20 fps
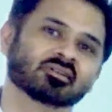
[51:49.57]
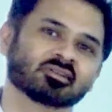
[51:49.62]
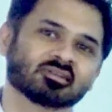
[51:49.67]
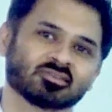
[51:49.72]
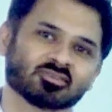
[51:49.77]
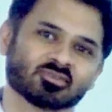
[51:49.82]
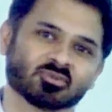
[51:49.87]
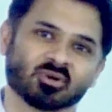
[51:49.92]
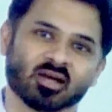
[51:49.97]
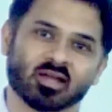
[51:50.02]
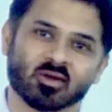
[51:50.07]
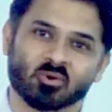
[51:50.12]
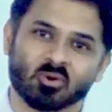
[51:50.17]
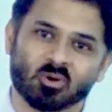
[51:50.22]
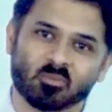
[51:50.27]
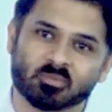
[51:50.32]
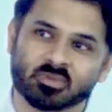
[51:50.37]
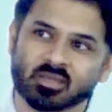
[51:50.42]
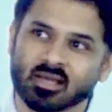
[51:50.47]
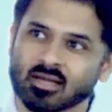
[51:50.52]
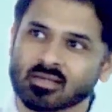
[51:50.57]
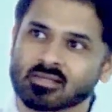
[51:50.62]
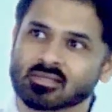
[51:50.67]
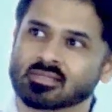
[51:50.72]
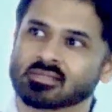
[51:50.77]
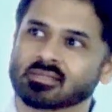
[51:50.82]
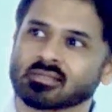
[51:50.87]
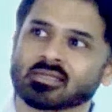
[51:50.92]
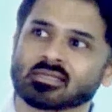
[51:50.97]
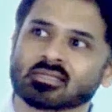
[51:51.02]
So I hope
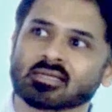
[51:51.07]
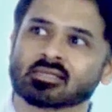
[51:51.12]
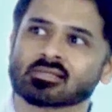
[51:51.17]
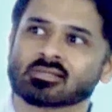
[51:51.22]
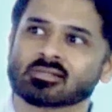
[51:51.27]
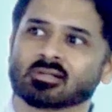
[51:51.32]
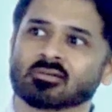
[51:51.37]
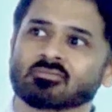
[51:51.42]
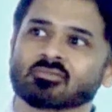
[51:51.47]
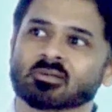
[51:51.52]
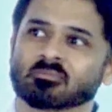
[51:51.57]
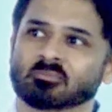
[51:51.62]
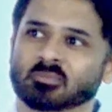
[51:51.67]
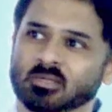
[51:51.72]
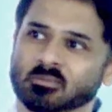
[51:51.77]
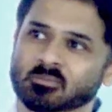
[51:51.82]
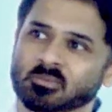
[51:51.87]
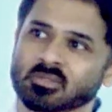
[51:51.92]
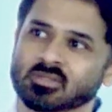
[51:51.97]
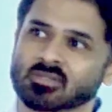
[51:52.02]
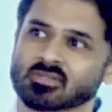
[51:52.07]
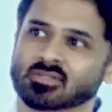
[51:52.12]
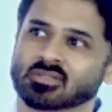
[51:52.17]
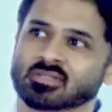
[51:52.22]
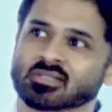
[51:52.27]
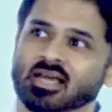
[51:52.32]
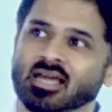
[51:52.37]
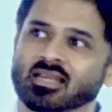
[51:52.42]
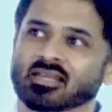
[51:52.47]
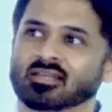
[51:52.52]
that it has served the
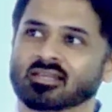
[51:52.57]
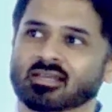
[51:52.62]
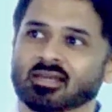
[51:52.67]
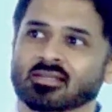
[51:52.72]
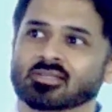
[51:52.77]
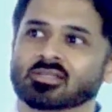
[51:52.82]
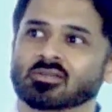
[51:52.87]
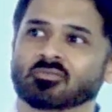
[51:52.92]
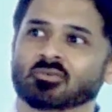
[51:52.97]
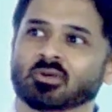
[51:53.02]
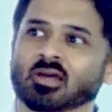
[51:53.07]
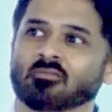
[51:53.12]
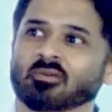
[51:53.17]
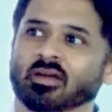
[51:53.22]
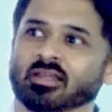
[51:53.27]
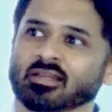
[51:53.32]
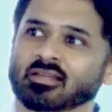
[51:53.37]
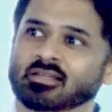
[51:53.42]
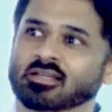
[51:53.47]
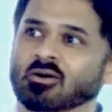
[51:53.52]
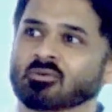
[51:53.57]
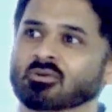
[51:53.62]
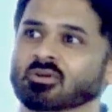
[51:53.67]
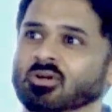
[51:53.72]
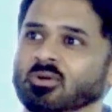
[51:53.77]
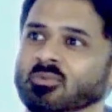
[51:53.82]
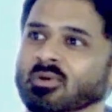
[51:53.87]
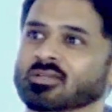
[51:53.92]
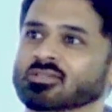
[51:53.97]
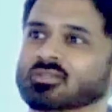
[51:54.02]
purpose, and in case if you have any doubt or
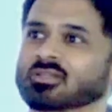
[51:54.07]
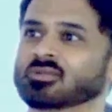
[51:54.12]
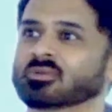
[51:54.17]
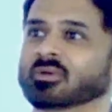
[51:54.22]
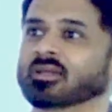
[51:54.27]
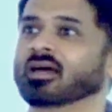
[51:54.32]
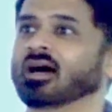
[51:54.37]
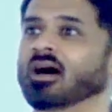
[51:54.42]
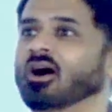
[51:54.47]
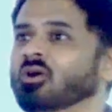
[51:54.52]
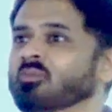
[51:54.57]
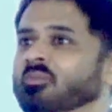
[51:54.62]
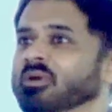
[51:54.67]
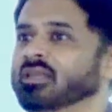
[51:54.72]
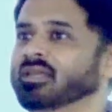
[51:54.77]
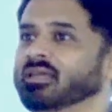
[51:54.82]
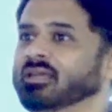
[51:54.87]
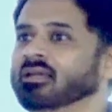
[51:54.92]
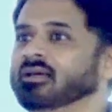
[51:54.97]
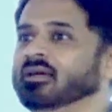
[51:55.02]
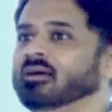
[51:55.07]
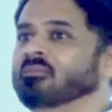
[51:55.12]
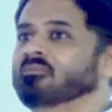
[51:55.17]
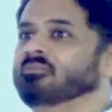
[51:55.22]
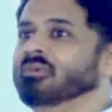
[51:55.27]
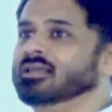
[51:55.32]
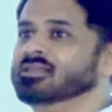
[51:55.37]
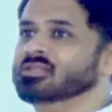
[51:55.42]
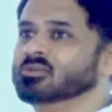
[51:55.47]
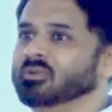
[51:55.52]
question, you can, how many
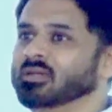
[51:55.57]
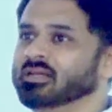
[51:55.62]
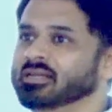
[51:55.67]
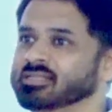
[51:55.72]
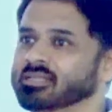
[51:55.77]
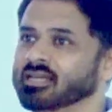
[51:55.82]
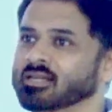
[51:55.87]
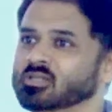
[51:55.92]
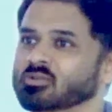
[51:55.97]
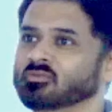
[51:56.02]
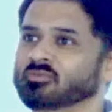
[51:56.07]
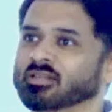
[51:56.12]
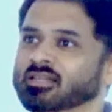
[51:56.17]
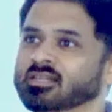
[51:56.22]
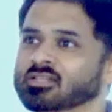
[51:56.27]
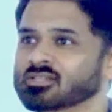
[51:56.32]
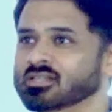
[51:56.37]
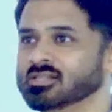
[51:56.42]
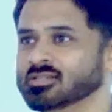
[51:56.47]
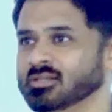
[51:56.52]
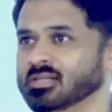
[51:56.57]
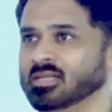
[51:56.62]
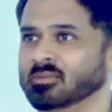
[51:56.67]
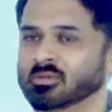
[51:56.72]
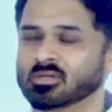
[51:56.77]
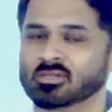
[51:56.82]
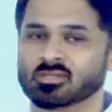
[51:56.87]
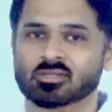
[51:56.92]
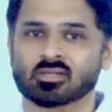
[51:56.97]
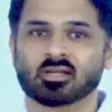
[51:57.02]
months will it take to finish the
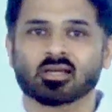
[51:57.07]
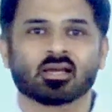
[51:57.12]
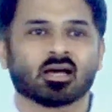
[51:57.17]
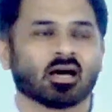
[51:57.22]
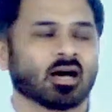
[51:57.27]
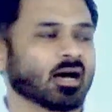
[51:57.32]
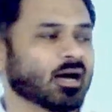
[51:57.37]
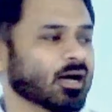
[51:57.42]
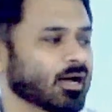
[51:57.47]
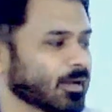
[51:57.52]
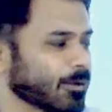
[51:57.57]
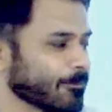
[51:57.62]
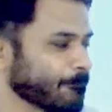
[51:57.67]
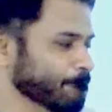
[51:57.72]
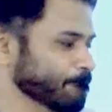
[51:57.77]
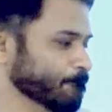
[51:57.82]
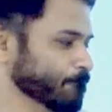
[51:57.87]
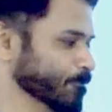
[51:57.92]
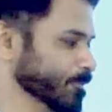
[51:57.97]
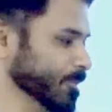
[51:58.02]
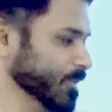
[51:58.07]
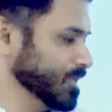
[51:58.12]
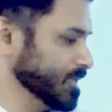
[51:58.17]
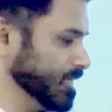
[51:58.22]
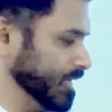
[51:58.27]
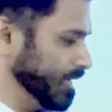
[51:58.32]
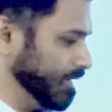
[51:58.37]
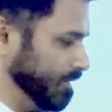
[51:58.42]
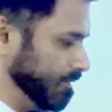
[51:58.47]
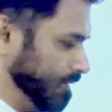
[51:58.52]
syllabus?
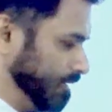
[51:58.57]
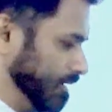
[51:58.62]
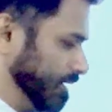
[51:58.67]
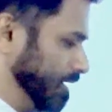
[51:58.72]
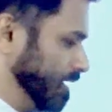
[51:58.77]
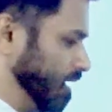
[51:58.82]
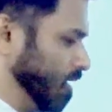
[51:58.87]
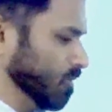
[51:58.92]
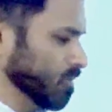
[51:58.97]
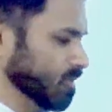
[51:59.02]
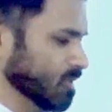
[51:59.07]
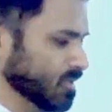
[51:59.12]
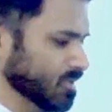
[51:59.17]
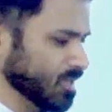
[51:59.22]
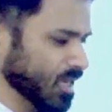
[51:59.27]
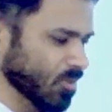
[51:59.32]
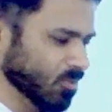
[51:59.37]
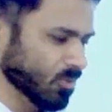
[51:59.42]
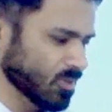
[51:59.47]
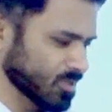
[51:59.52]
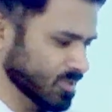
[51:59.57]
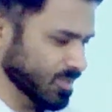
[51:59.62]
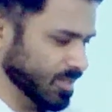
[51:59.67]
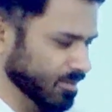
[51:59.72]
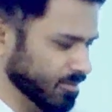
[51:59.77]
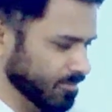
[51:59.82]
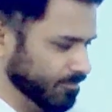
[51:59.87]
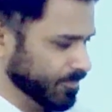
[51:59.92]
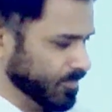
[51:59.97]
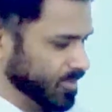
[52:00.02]
See, around, I would
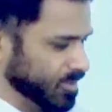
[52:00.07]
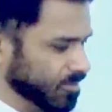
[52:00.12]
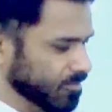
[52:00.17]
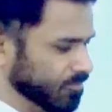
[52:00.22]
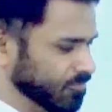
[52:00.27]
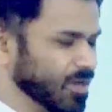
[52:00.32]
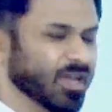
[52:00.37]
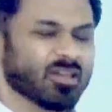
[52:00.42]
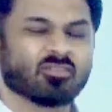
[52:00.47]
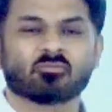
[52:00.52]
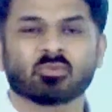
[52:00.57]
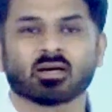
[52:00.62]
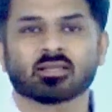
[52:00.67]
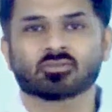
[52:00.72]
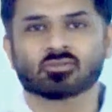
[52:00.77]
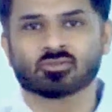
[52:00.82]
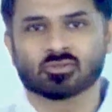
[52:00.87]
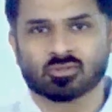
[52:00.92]
say 5 months,